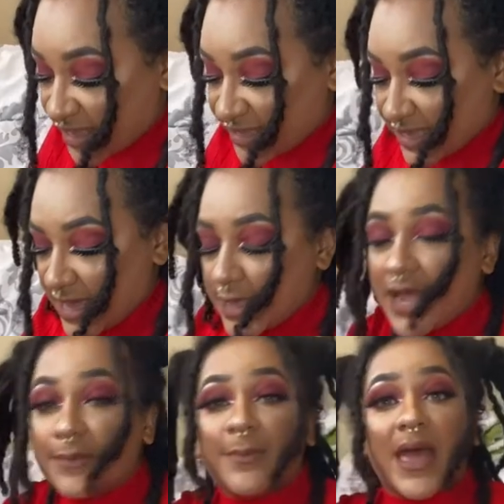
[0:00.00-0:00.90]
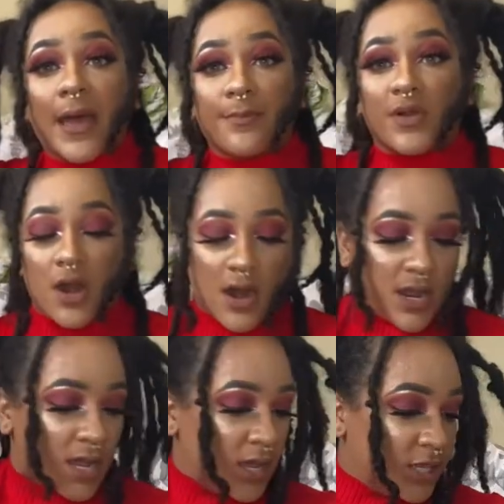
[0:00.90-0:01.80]
in it and pepper.
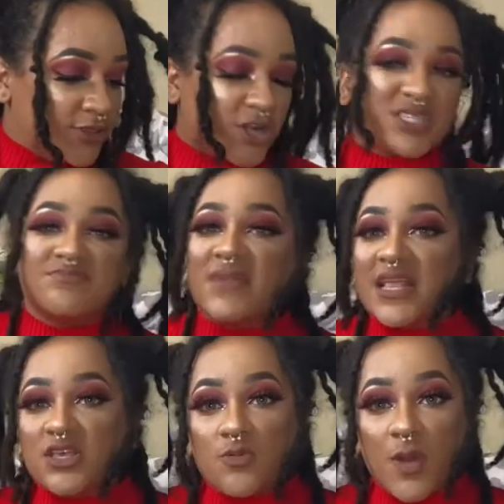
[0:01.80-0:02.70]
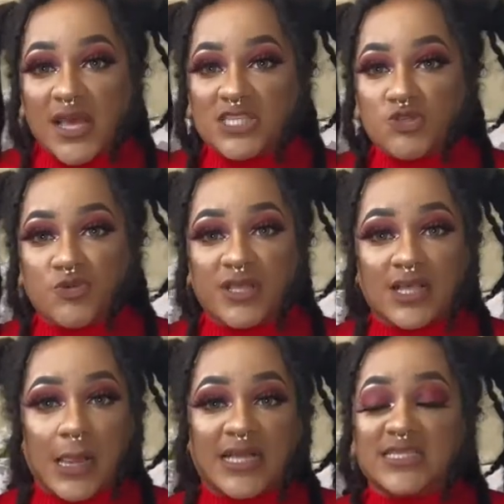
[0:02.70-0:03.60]
There's many ways you can
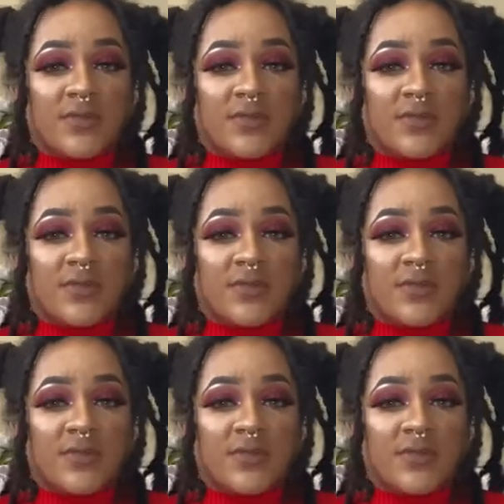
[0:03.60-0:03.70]
cleanse it.